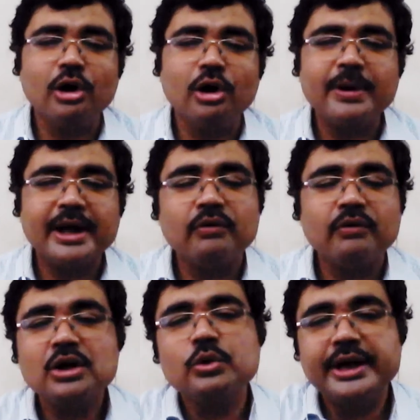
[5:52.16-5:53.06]
job, I
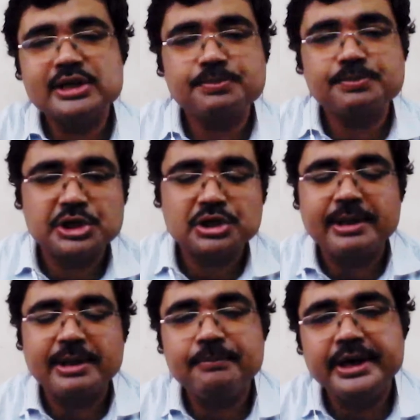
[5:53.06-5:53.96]
want to get a
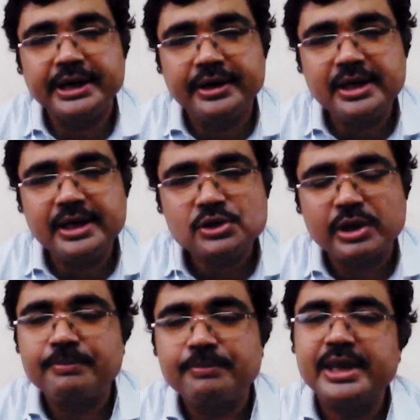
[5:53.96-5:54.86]
special MBA degree.
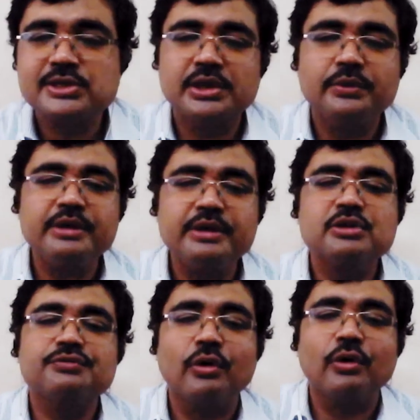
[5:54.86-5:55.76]
So MBA
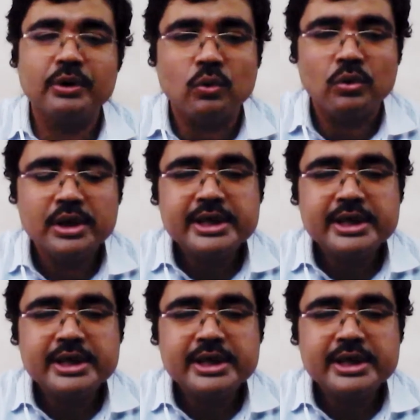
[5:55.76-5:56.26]
executive is for you.